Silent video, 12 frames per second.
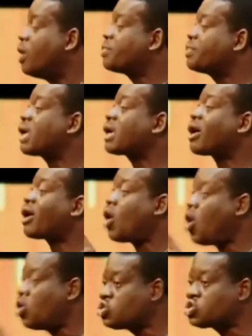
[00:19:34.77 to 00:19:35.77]
the
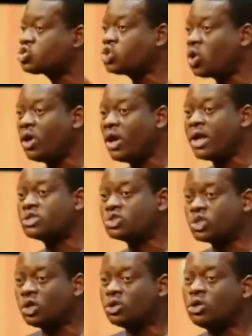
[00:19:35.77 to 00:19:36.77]

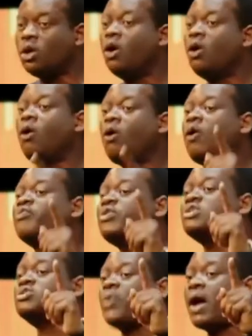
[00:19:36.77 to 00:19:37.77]
consolation of
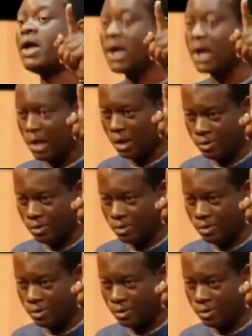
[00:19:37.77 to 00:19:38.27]
Israel.